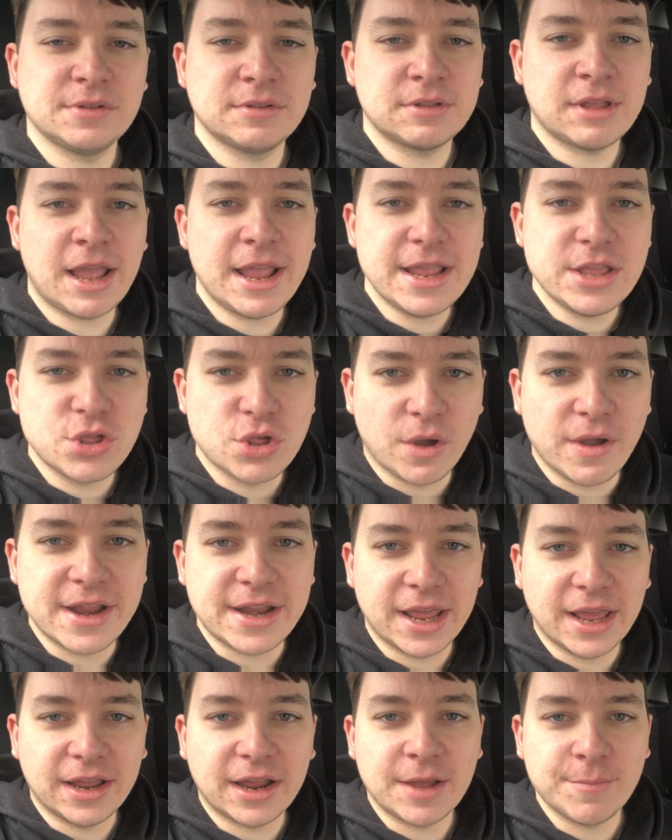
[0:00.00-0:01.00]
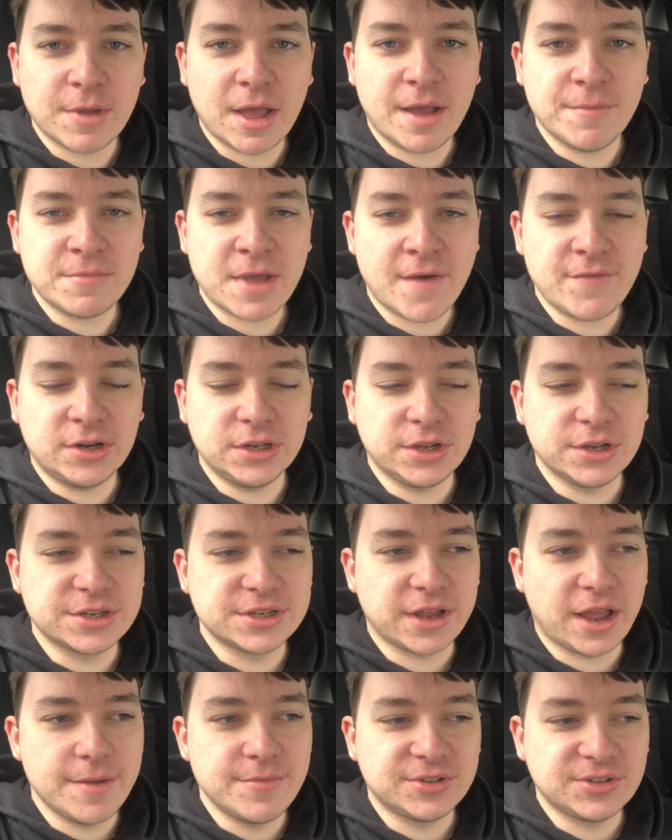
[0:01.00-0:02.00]
I enjoyed it. I'm, I'm having a good
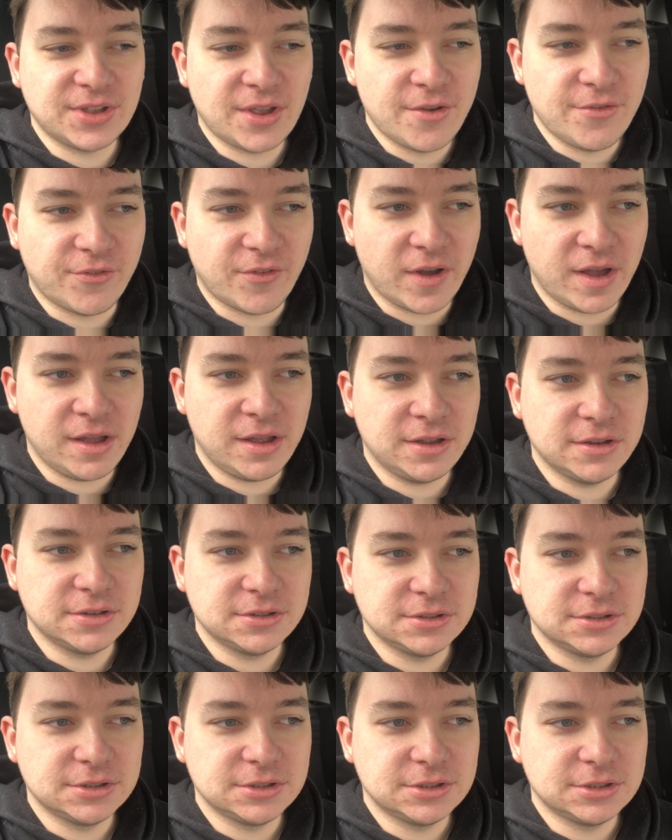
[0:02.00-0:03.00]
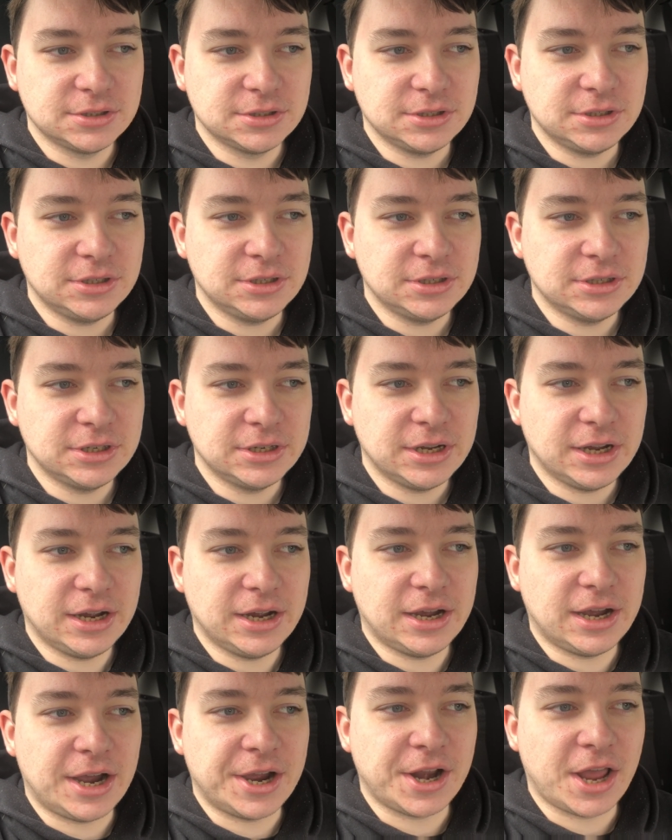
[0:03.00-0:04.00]
time so far.
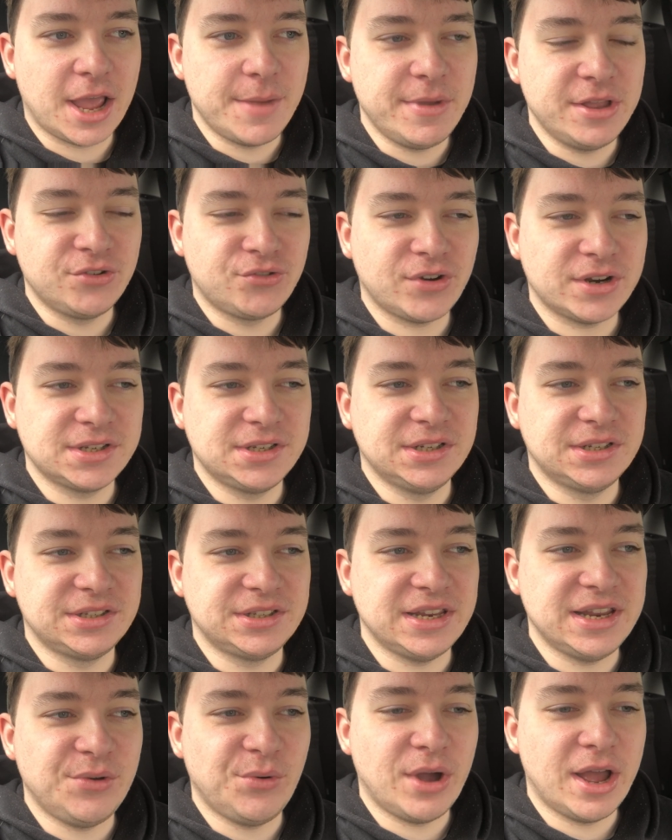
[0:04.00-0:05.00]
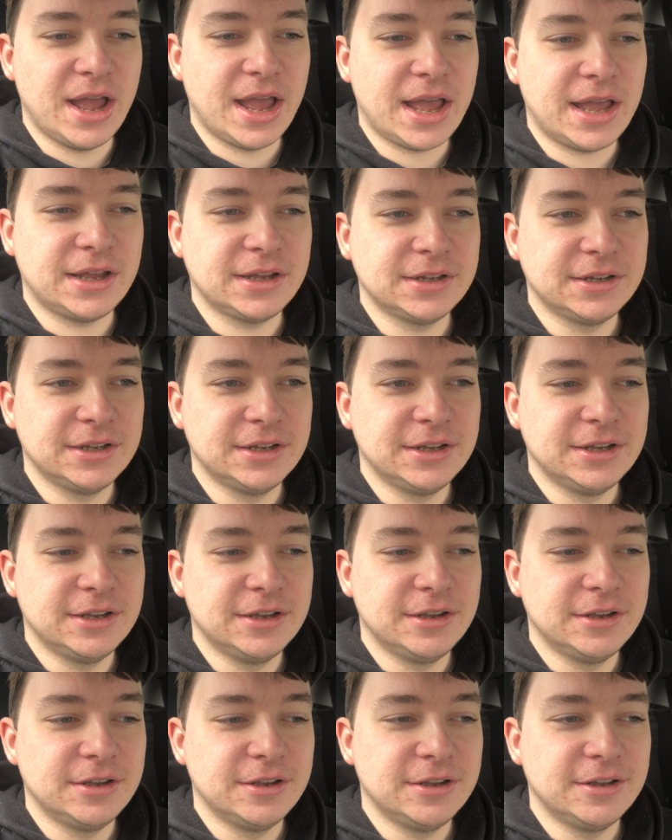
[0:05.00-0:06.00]
And I'm interested to see where
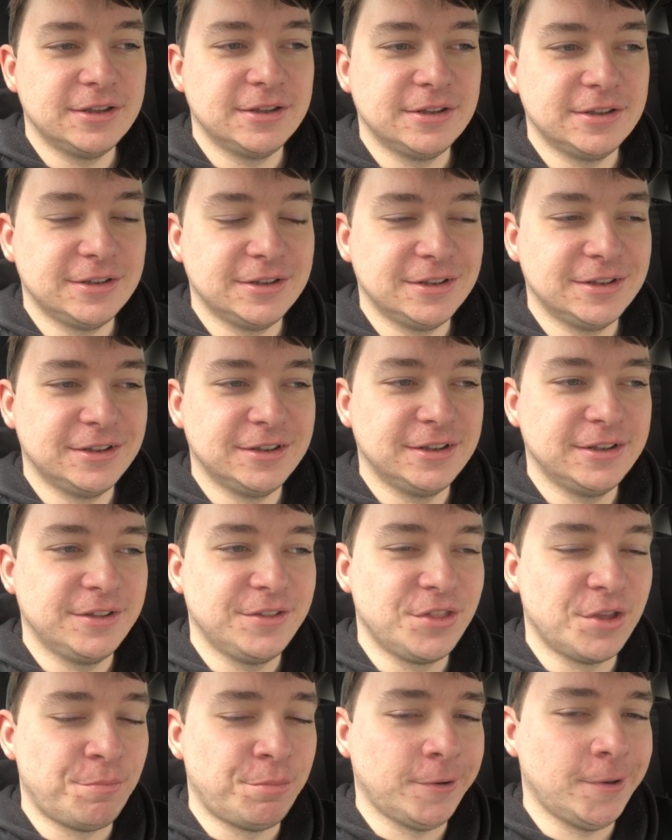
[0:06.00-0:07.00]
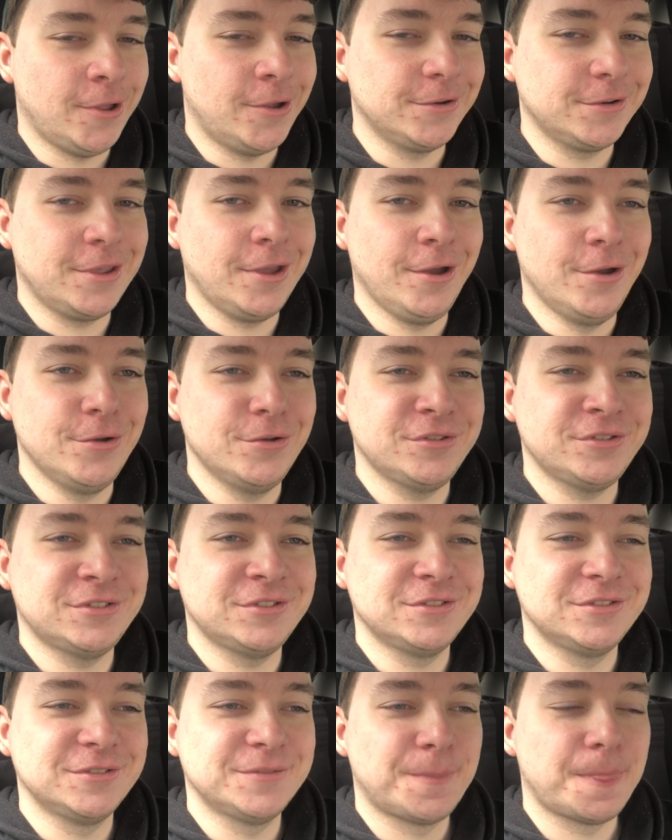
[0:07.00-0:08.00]
the plot goes.